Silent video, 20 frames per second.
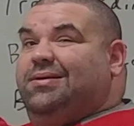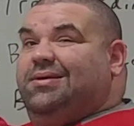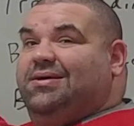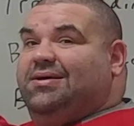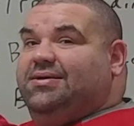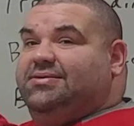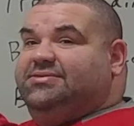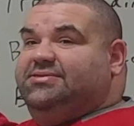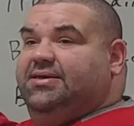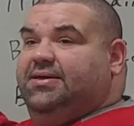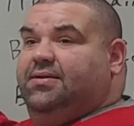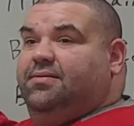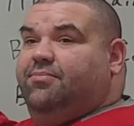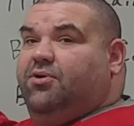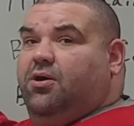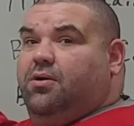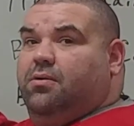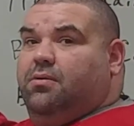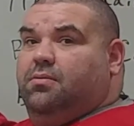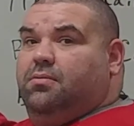I'll see you
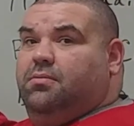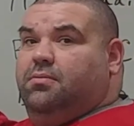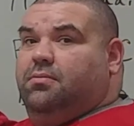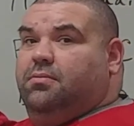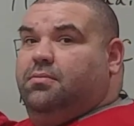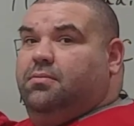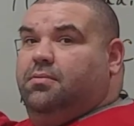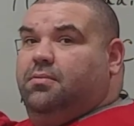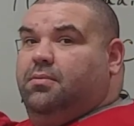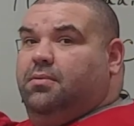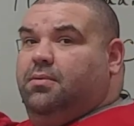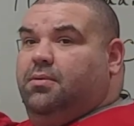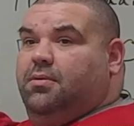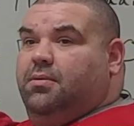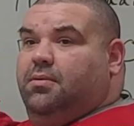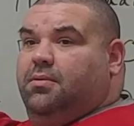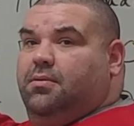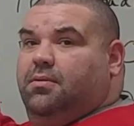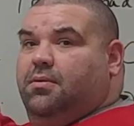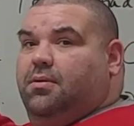tomorrow.
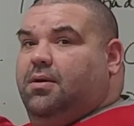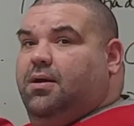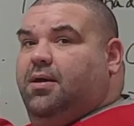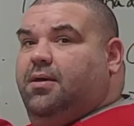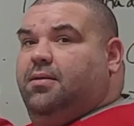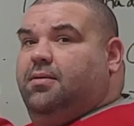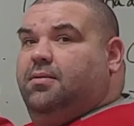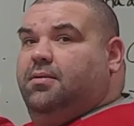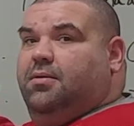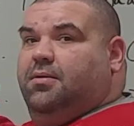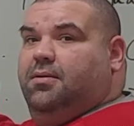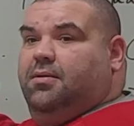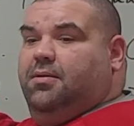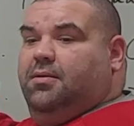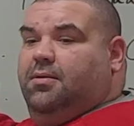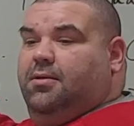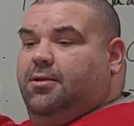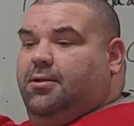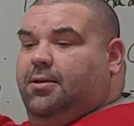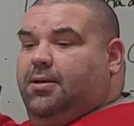All right.
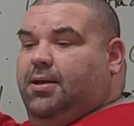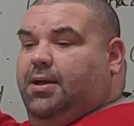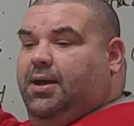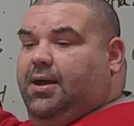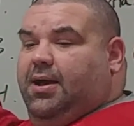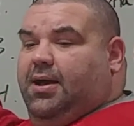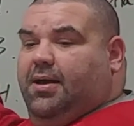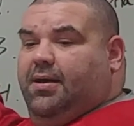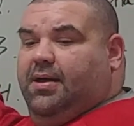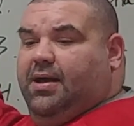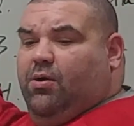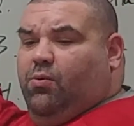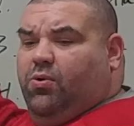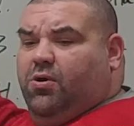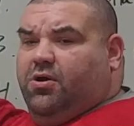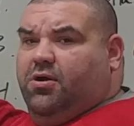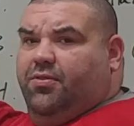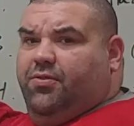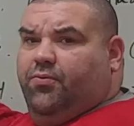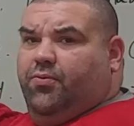I'll work
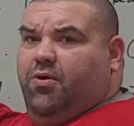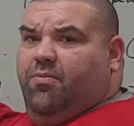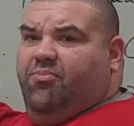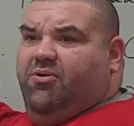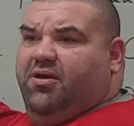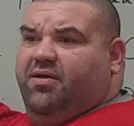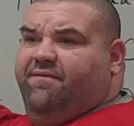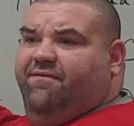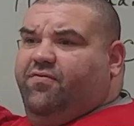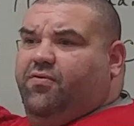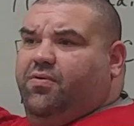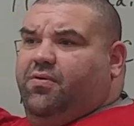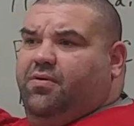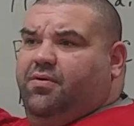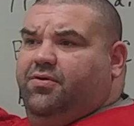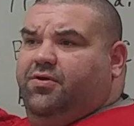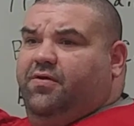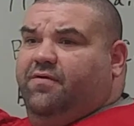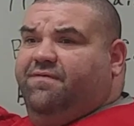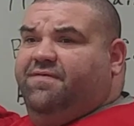on the rubric for
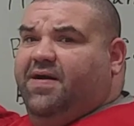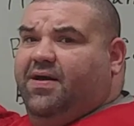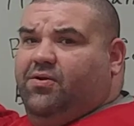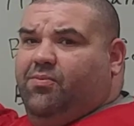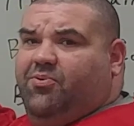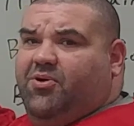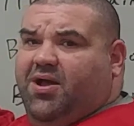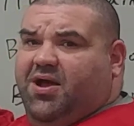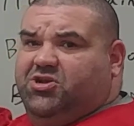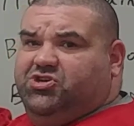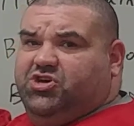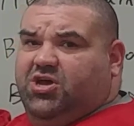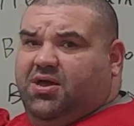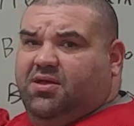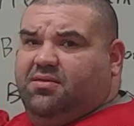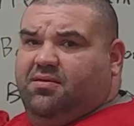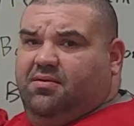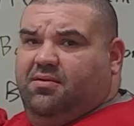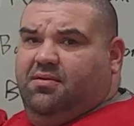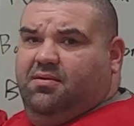your final
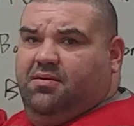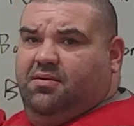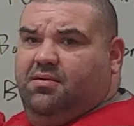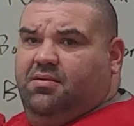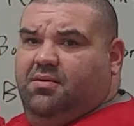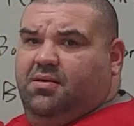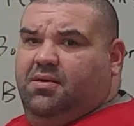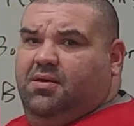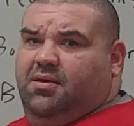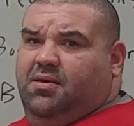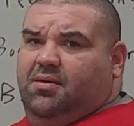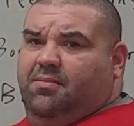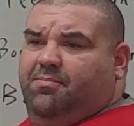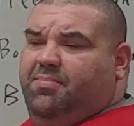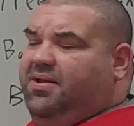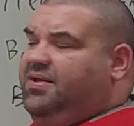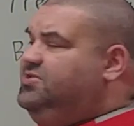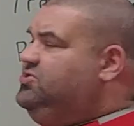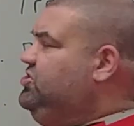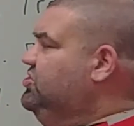project.
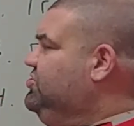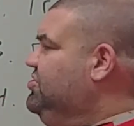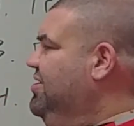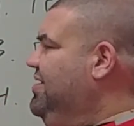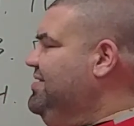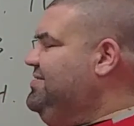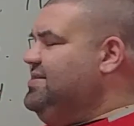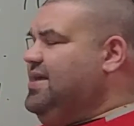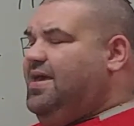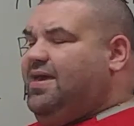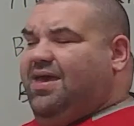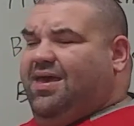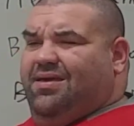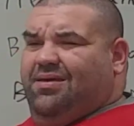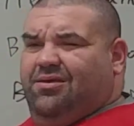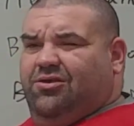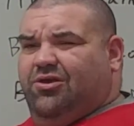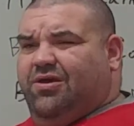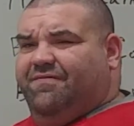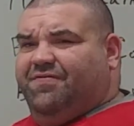But it's just going to say,
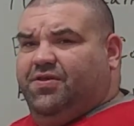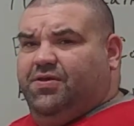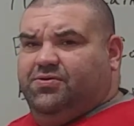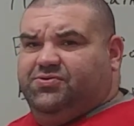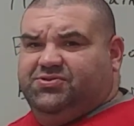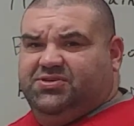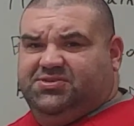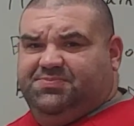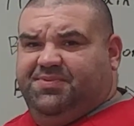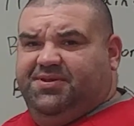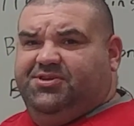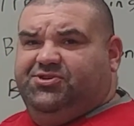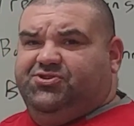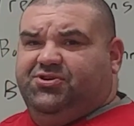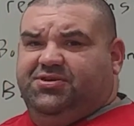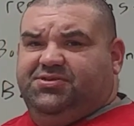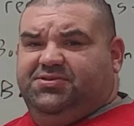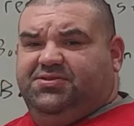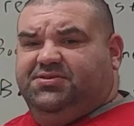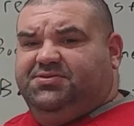hey, you have to use this many
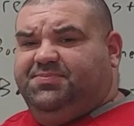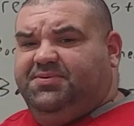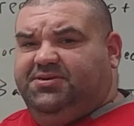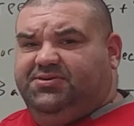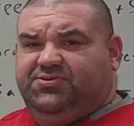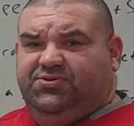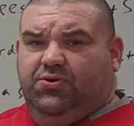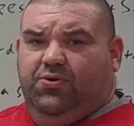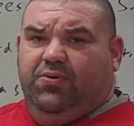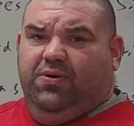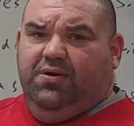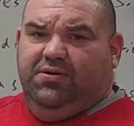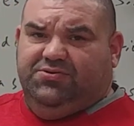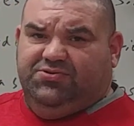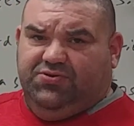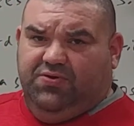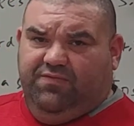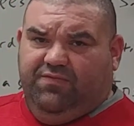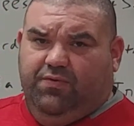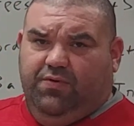trees and this many, so on and
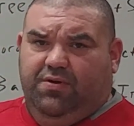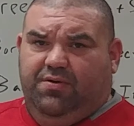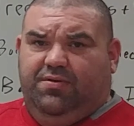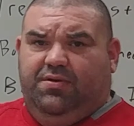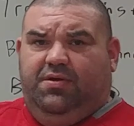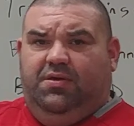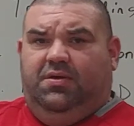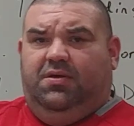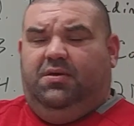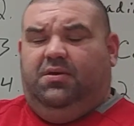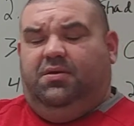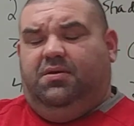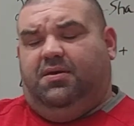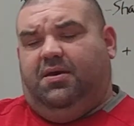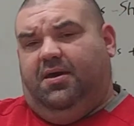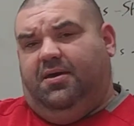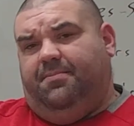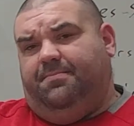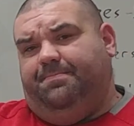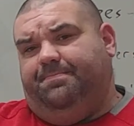so forth.
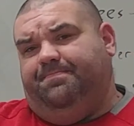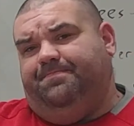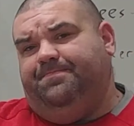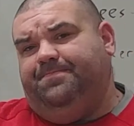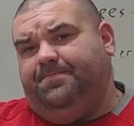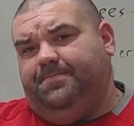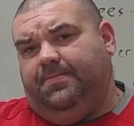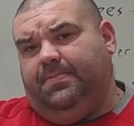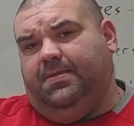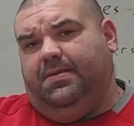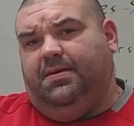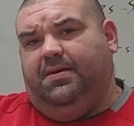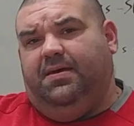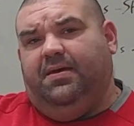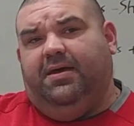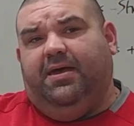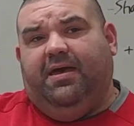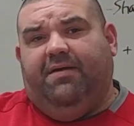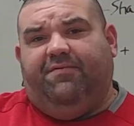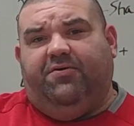Okay.
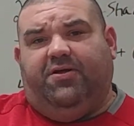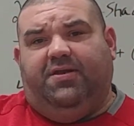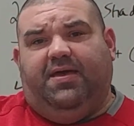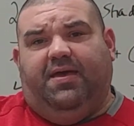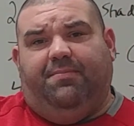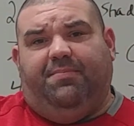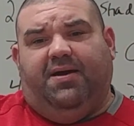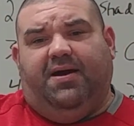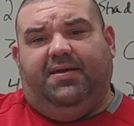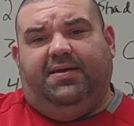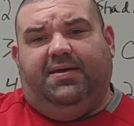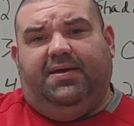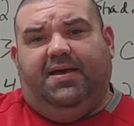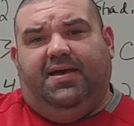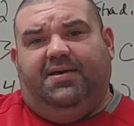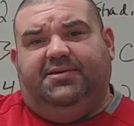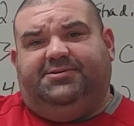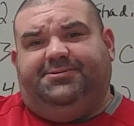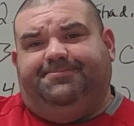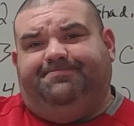Have a good day, Botany
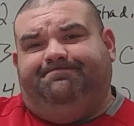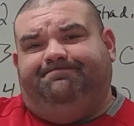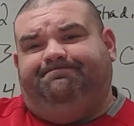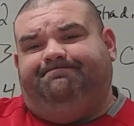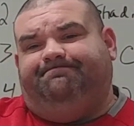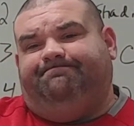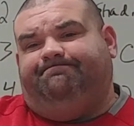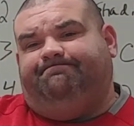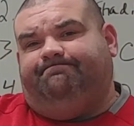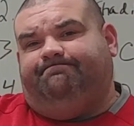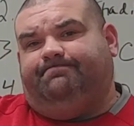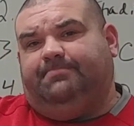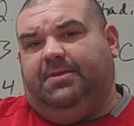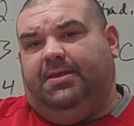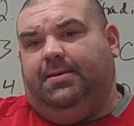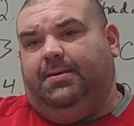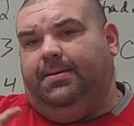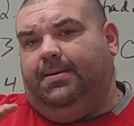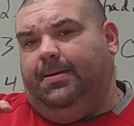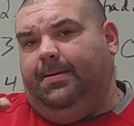guys.
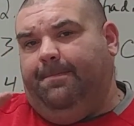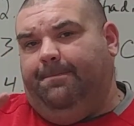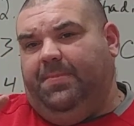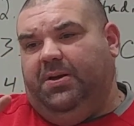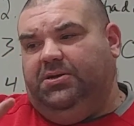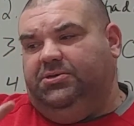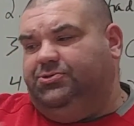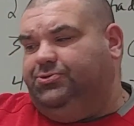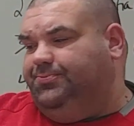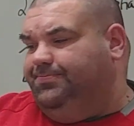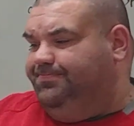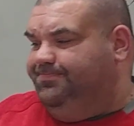Peace.